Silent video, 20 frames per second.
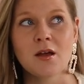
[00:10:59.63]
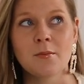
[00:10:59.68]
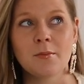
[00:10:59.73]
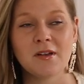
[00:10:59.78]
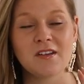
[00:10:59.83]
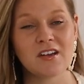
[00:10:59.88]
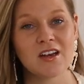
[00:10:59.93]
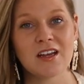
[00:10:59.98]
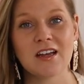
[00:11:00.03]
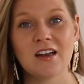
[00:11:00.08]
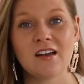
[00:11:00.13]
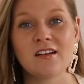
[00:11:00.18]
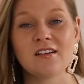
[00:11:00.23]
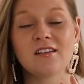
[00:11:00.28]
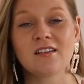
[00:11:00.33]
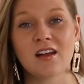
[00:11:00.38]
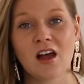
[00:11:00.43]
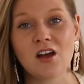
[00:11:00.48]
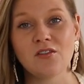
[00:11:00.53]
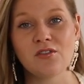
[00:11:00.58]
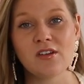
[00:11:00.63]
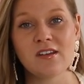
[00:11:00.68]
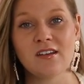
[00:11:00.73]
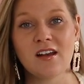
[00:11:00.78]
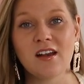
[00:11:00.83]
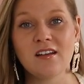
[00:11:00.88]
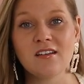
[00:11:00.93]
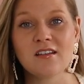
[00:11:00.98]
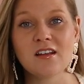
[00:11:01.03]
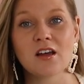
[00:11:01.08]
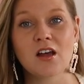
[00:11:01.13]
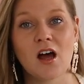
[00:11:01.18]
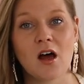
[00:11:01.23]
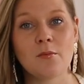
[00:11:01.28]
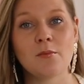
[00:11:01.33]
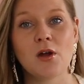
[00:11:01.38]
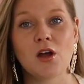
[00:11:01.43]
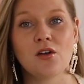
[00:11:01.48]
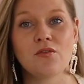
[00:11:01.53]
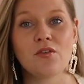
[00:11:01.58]
particular services that
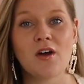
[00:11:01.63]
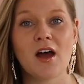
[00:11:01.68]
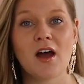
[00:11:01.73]
come over